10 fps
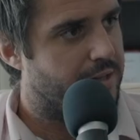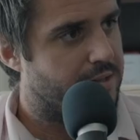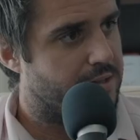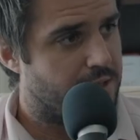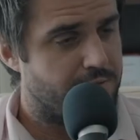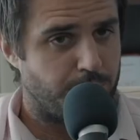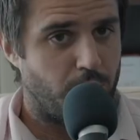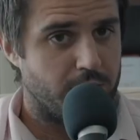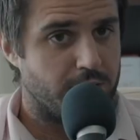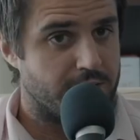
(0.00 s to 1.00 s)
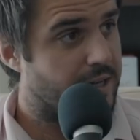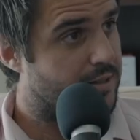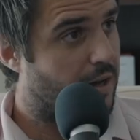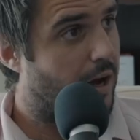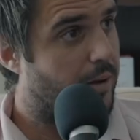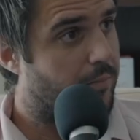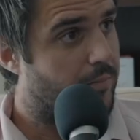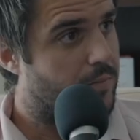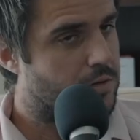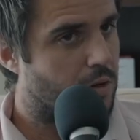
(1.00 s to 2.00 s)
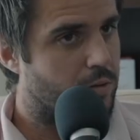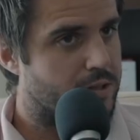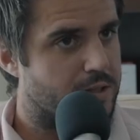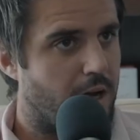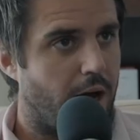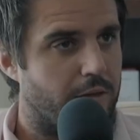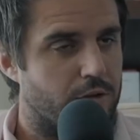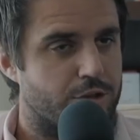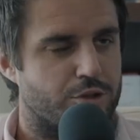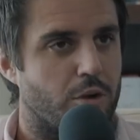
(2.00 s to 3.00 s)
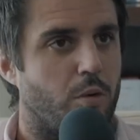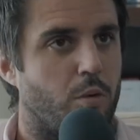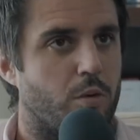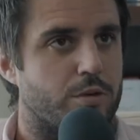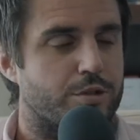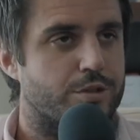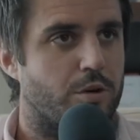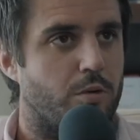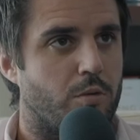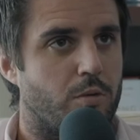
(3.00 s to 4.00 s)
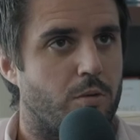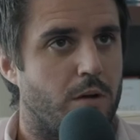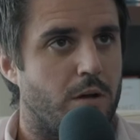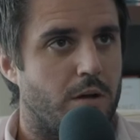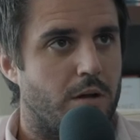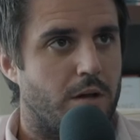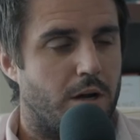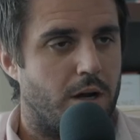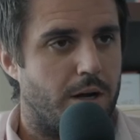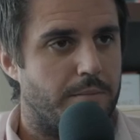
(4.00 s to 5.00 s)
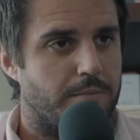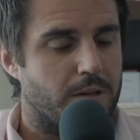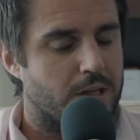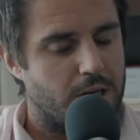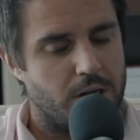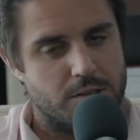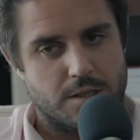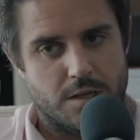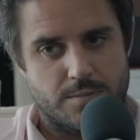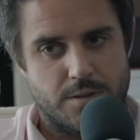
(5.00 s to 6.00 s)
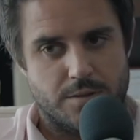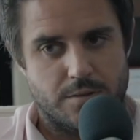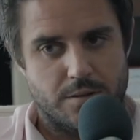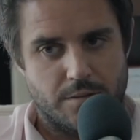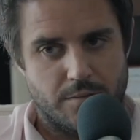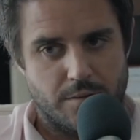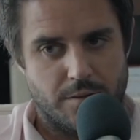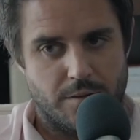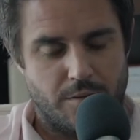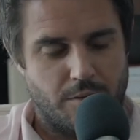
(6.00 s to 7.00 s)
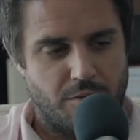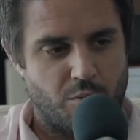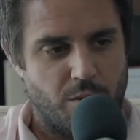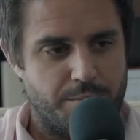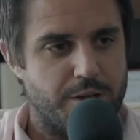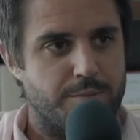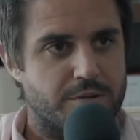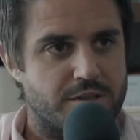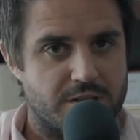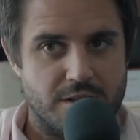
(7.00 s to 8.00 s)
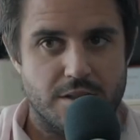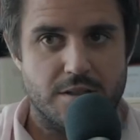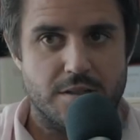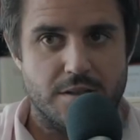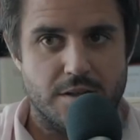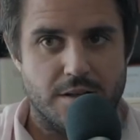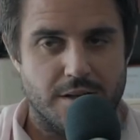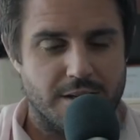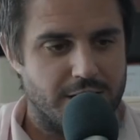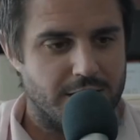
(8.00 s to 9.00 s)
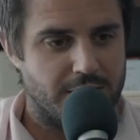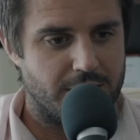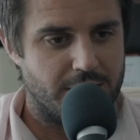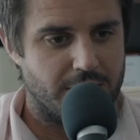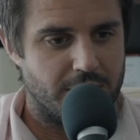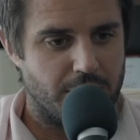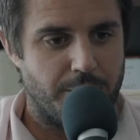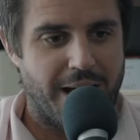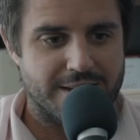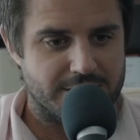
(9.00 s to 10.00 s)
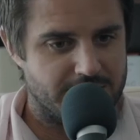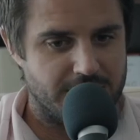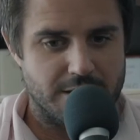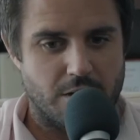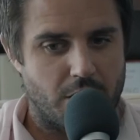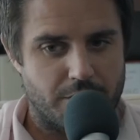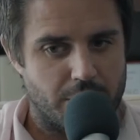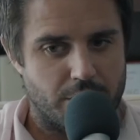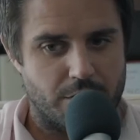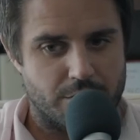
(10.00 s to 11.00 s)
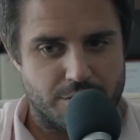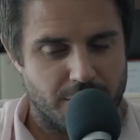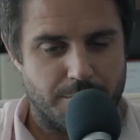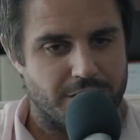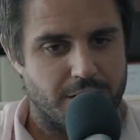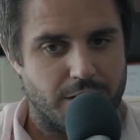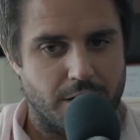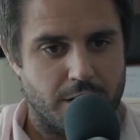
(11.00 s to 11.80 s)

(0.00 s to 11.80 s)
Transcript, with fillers: to um, Steve's point, they take time mm So it's not there's no there's no um, like Collins talks about the, what people see in a magazine cover or something